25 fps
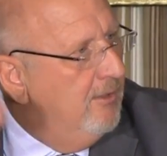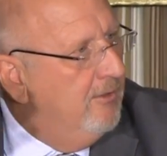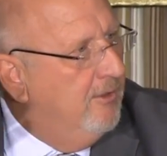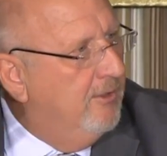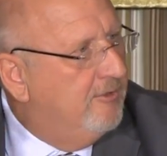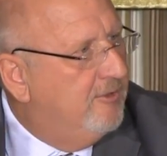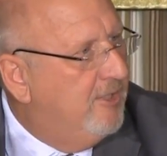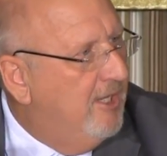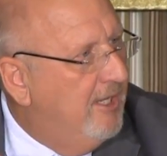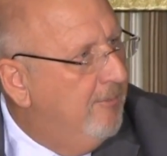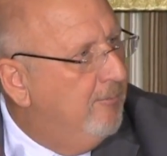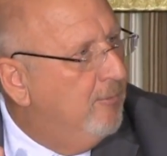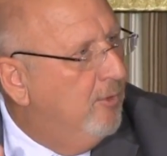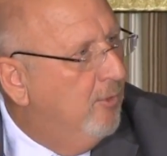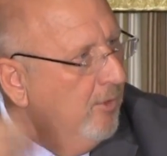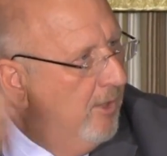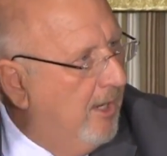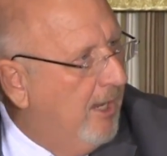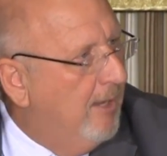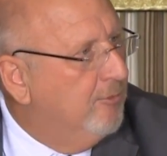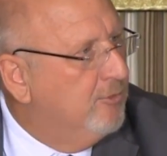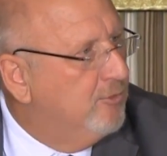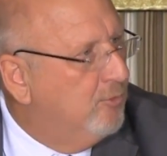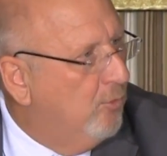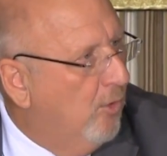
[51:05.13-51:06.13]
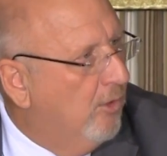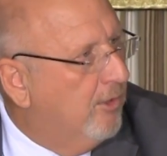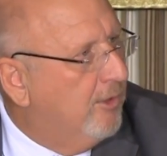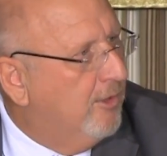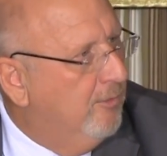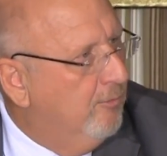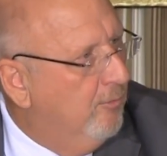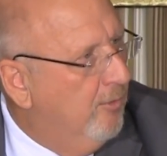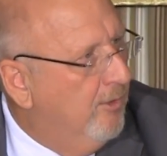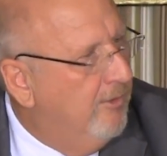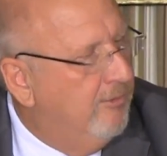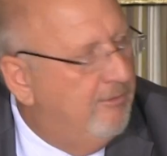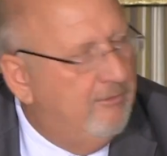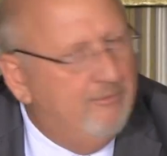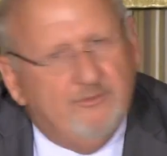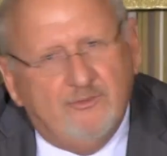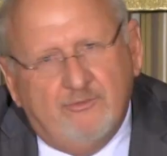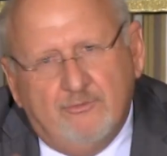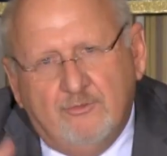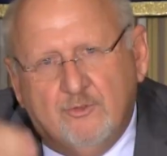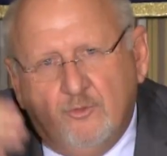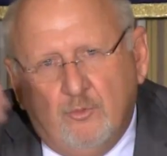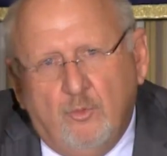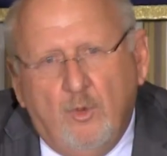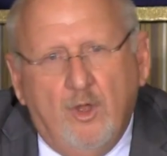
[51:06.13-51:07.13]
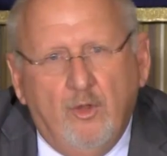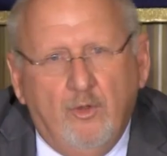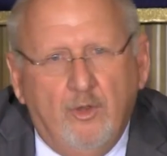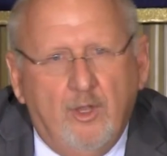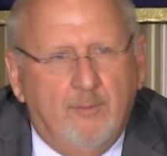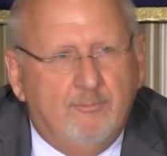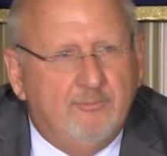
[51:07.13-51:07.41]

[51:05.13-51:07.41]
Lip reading: the team that I was working with, swelled